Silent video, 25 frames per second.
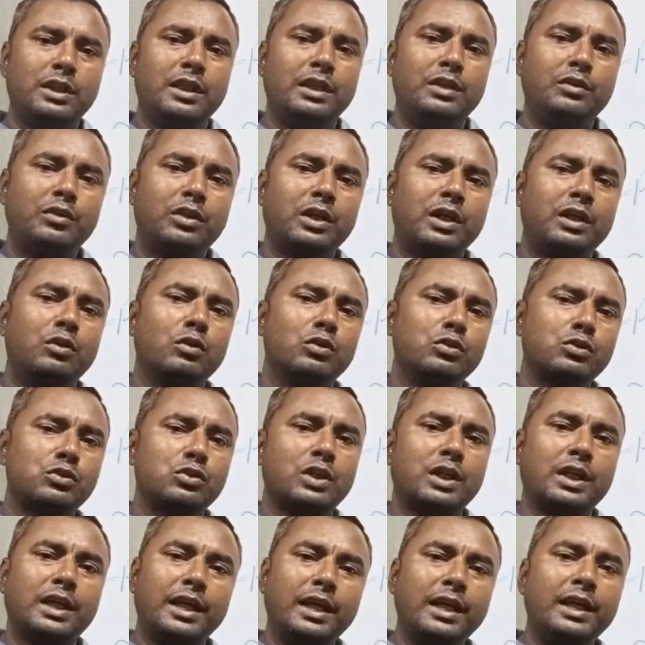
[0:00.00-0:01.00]
then you can
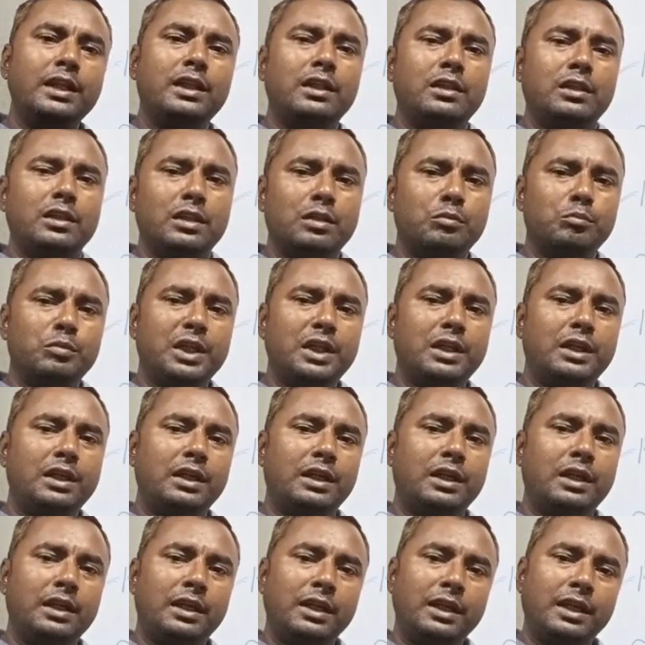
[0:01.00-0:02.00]
also carry the
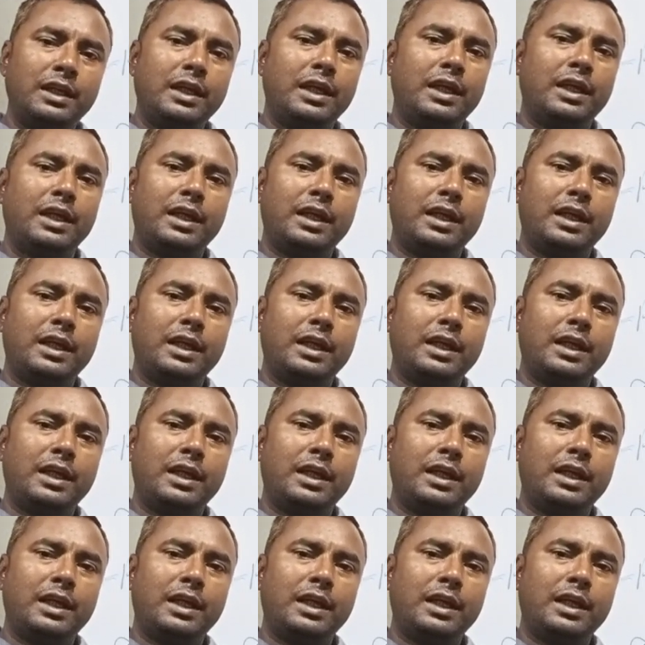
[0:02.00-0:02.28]
material